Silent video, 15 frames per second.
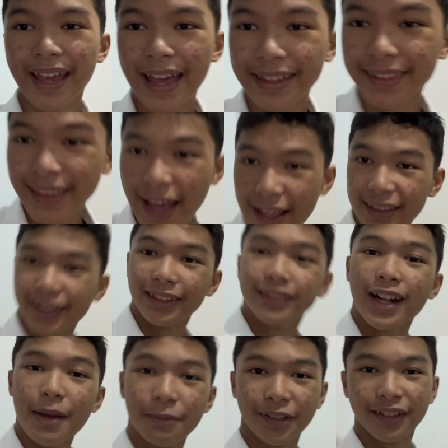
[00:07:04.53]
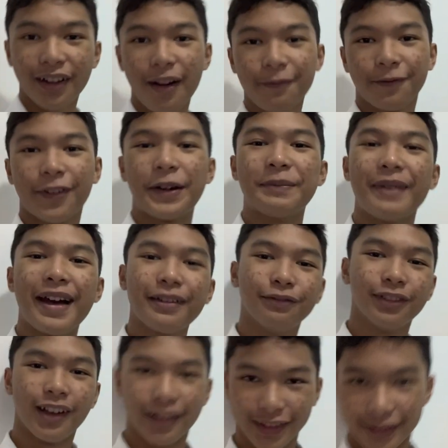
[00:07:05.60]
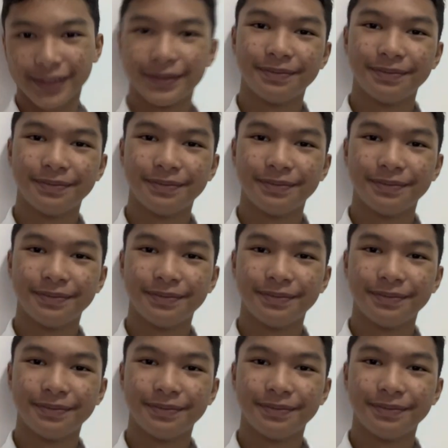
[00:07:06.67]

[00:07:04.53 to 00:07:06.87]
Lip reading: And that wraps it up for my vlog.